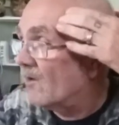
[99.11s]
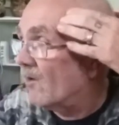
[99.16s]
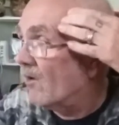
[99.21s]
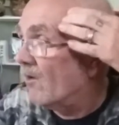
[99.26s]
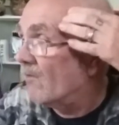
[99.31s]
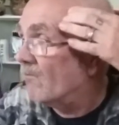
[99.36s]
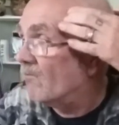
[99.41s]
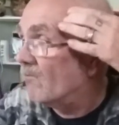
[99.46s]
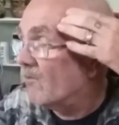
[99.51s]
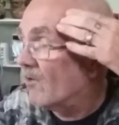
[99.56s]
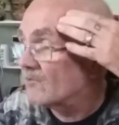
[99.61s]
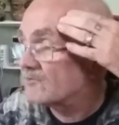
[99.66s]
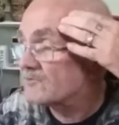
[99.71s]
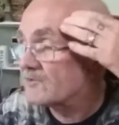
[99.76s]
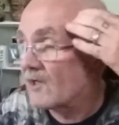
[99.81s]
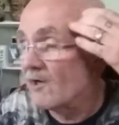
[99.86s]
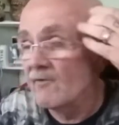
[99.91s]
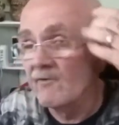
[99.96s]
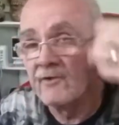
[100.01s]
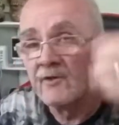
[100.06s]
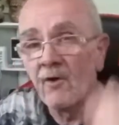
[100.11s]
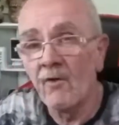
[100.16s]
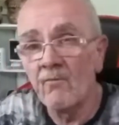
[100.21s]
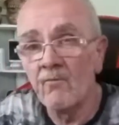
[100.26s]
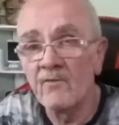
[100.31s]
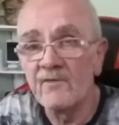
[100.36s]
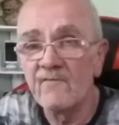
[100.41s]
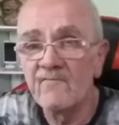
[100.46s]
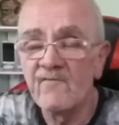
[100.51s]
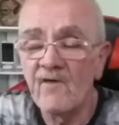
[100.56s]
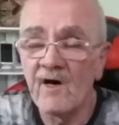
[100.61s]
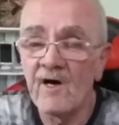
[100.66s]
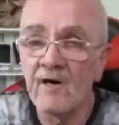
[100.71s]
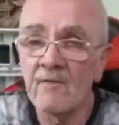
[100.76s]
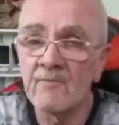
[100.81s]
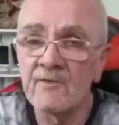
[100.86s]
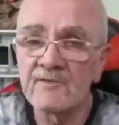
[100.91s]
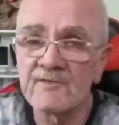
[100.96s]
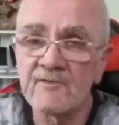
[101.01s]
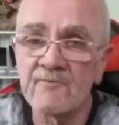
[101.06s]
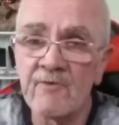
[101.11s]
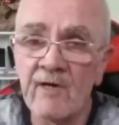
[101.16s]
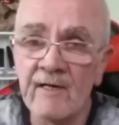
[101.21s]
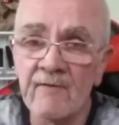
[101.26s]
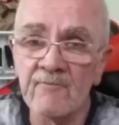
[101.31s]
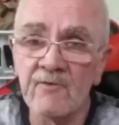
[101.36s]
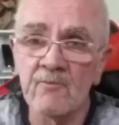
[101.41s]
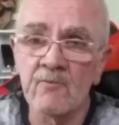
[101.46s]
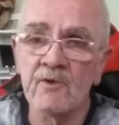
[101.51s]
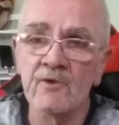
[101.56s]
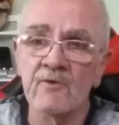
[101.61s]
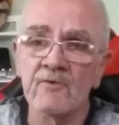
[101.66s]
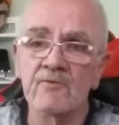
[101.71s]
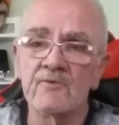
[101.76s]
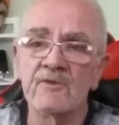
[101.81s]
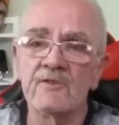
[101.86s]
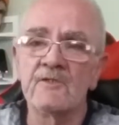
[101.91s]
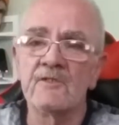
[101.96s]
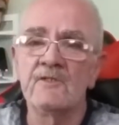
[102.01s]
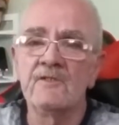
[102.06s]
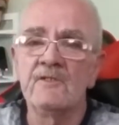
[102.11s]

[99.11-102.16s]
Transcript: on what's going on with the farmers around the world.